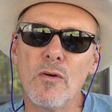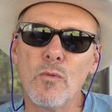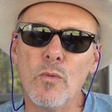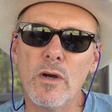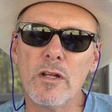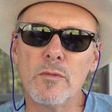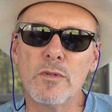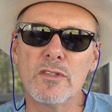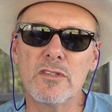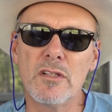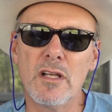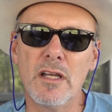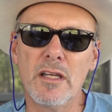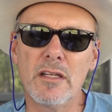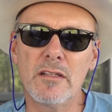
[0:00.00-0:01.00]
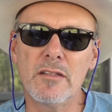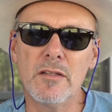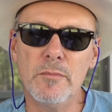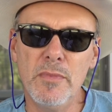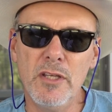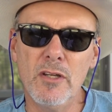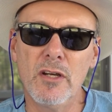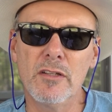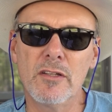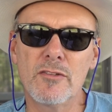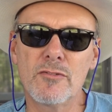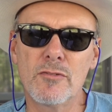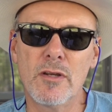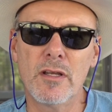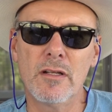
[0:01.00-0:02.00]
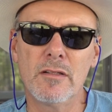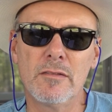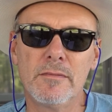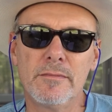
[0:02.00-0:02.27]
what it was like to be on the trail.